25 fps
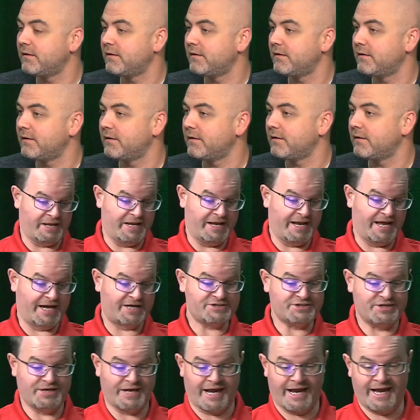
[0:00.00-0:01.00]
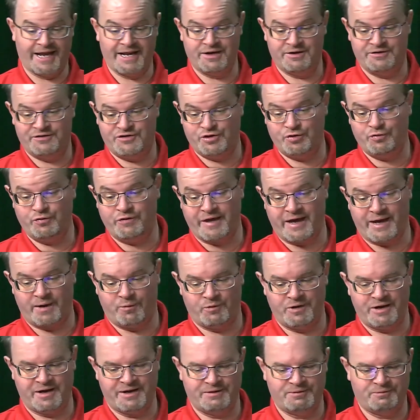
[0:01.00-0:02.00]
And actually added to that,
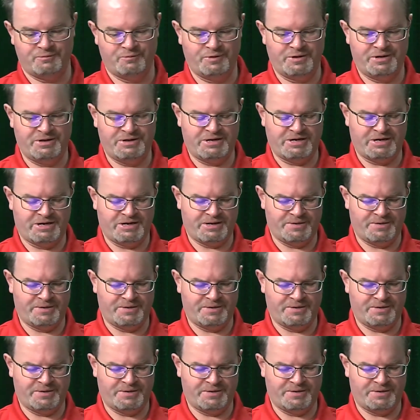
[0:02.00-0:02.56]
we